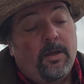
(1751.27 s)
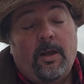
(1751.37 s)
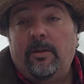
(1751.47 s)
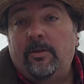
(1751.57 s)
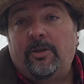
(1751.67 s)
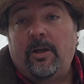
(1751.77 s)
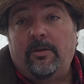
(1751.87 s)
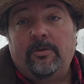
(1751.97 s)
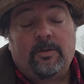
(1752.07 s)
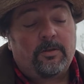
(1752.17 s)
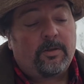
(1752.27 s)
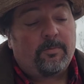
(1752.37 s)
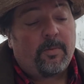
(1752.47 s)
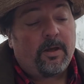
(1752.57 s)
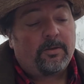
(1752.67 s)
the challenges
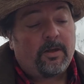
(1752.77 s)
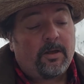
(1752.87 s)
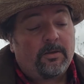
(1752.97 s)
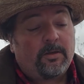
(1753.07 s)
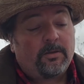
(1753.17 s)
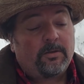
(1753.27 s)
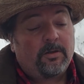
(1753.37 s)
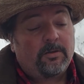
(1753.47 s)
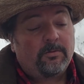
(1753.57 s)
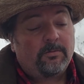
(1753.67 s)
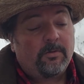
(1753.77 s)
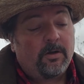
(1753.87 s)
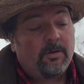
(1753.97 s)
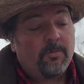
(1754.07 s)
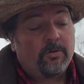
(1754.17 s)
that masks had on
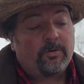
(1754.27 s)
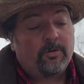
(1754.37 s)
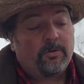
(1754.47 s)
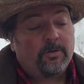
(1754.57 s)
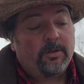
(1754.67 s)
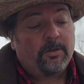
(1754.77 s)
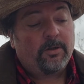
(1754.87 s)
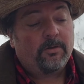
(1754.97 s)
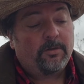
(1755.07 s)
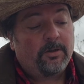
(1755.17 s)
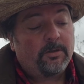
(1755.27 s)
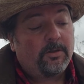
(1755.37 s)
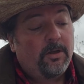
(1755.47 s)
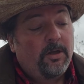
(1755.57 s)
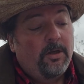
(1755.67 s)
emotional learning and other things.